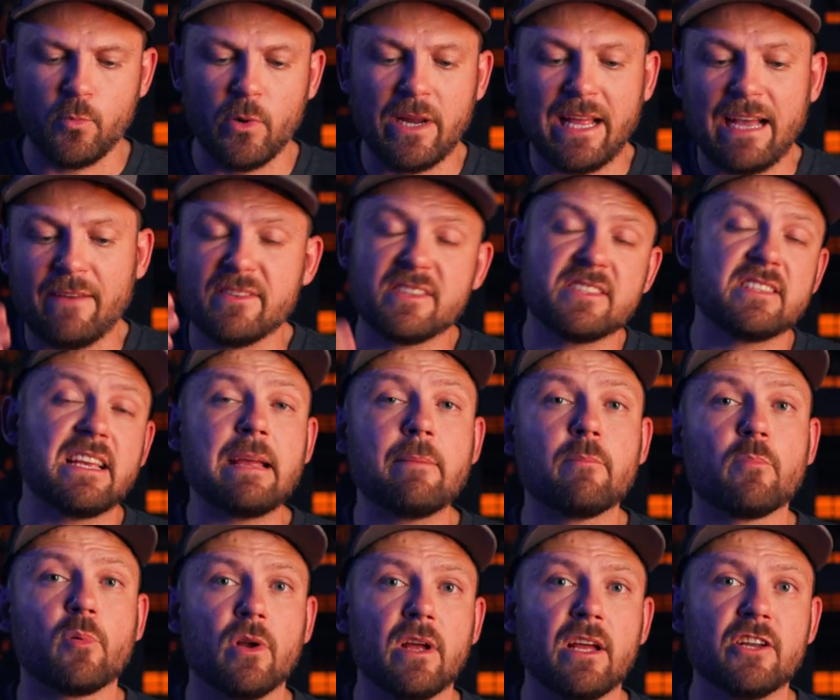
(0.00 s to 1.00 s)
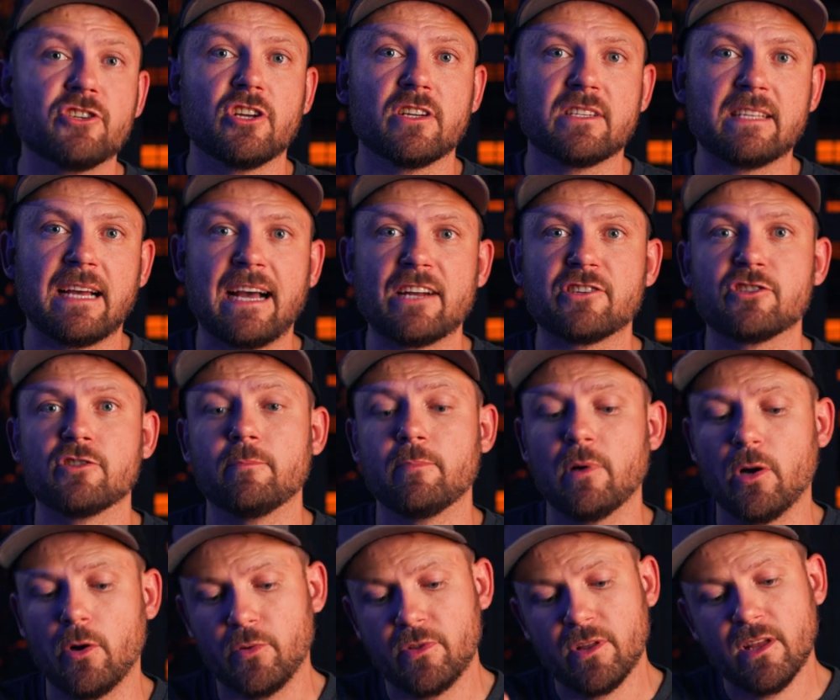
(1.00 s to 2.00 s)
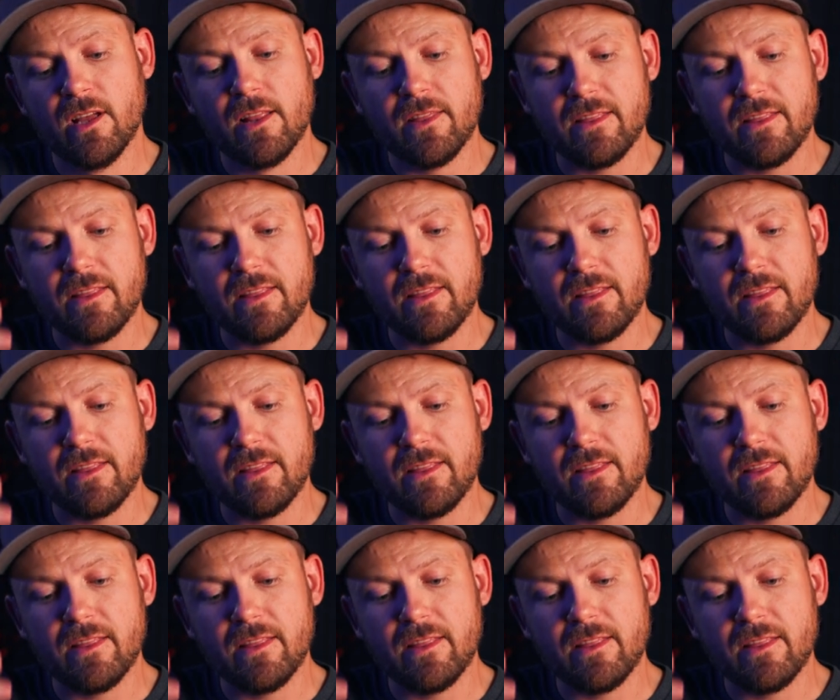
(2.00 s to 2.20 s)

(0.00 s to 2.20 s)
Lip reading: We have the same bridge attached to both